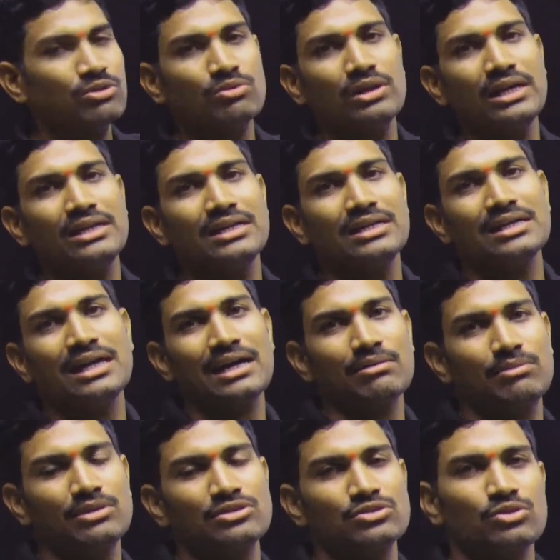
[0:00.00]
to 19
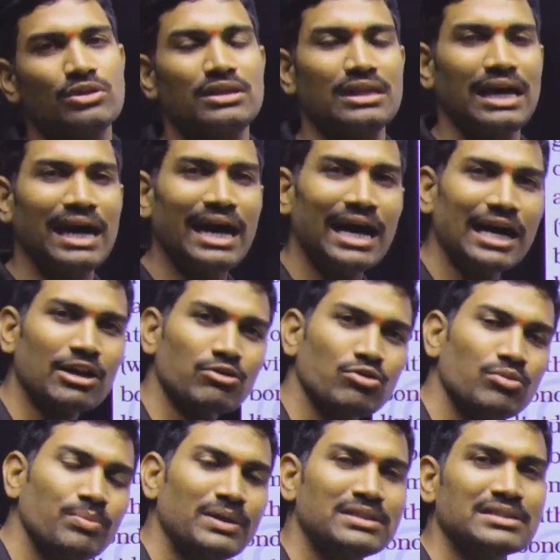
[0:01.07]
carbons. So in the R
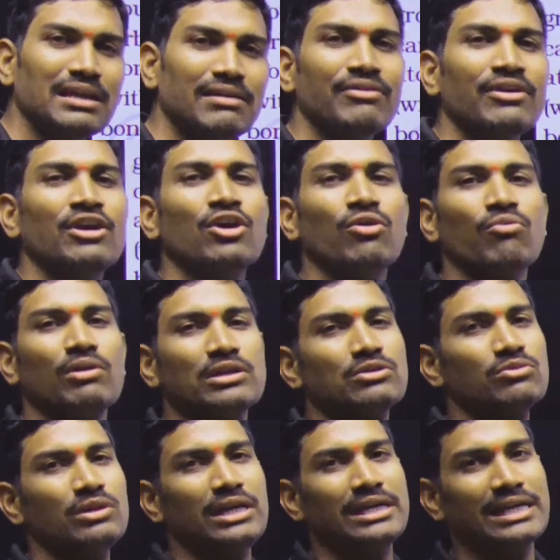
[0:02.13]
group itself, 1
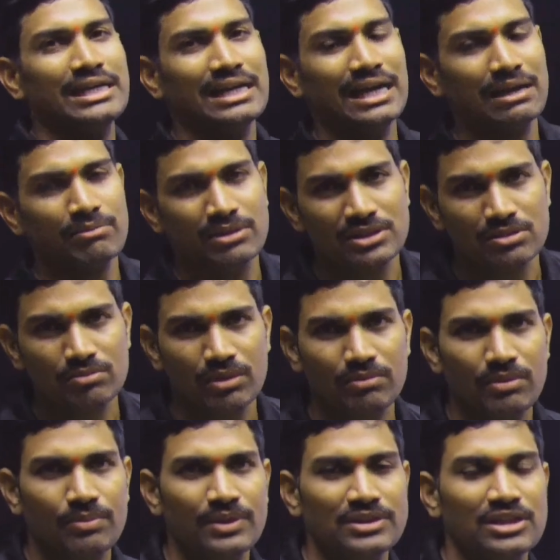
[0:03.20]
to 19 carbons may be
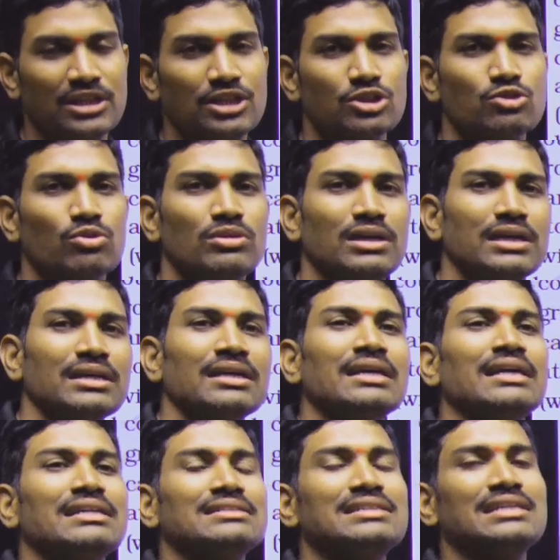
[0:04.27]
present, so that
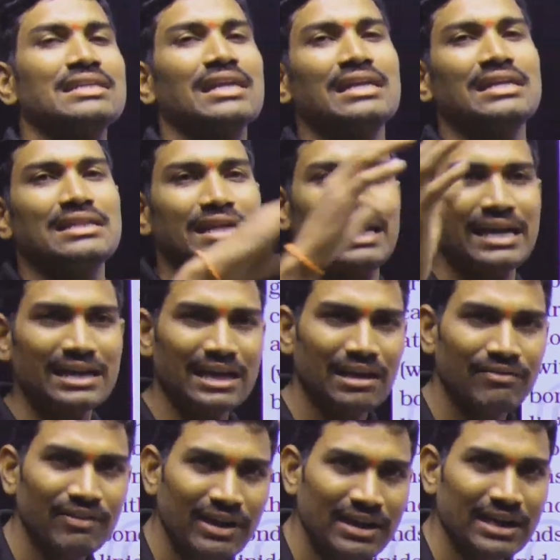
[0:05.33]
generally in the entire
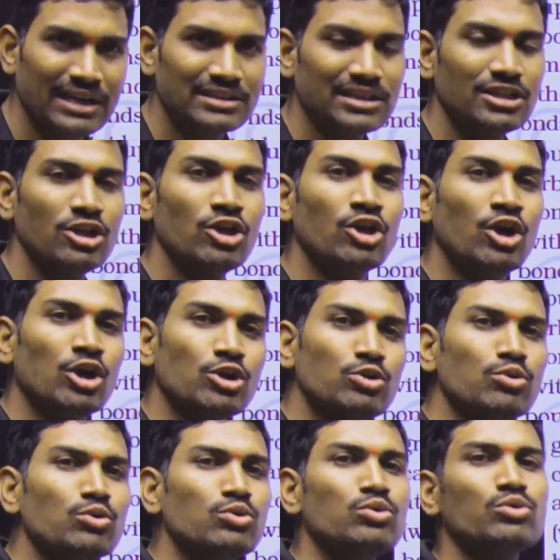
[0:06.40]
fatty acid
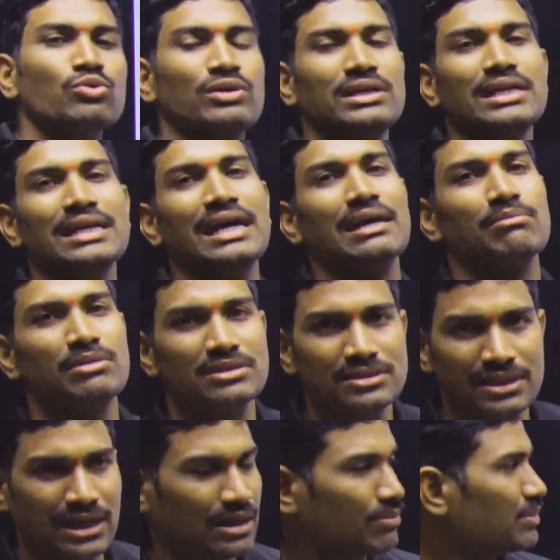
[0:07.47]
2 to 20 carbons
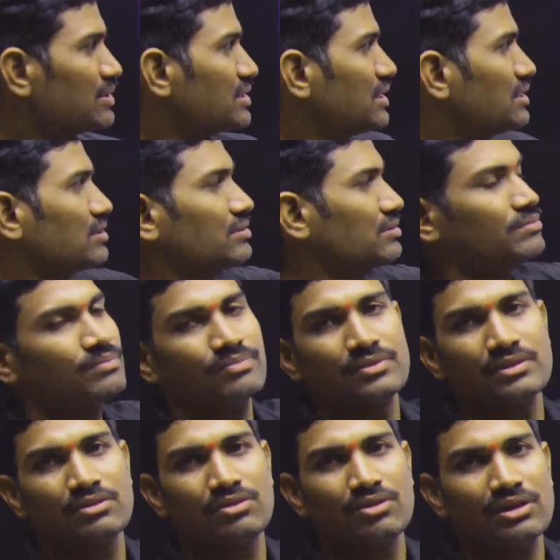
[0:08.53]
are present.
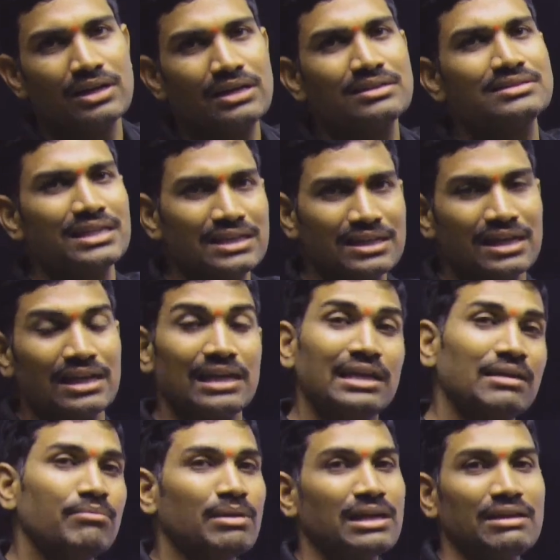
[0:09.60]
Okay, generally,
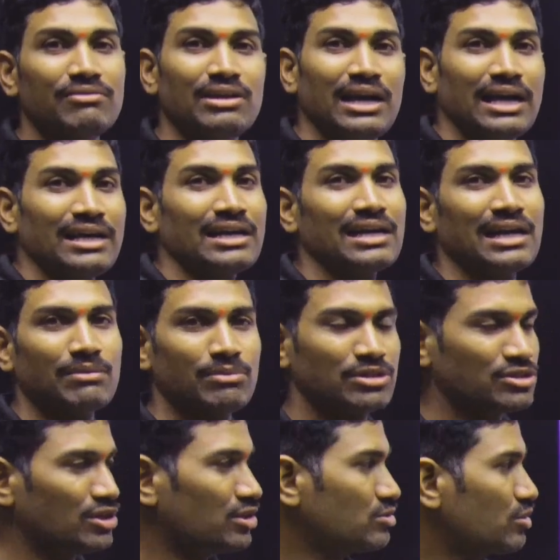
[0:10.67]
but even higher
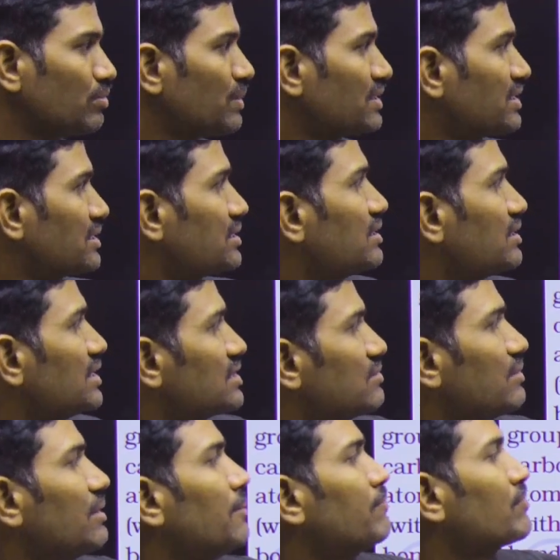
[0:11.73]
carbons also present. Next
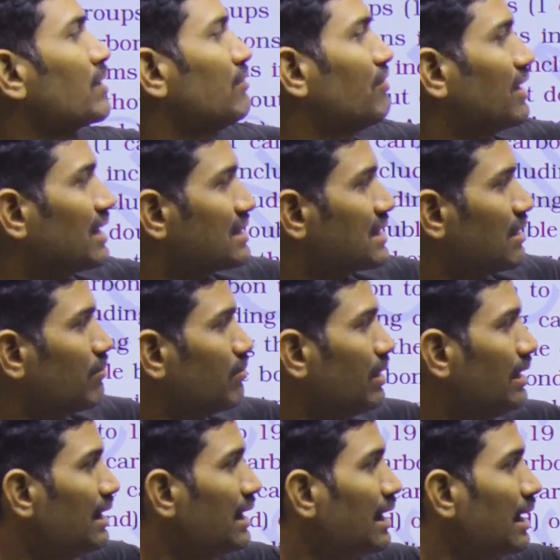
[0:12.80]
one, for example,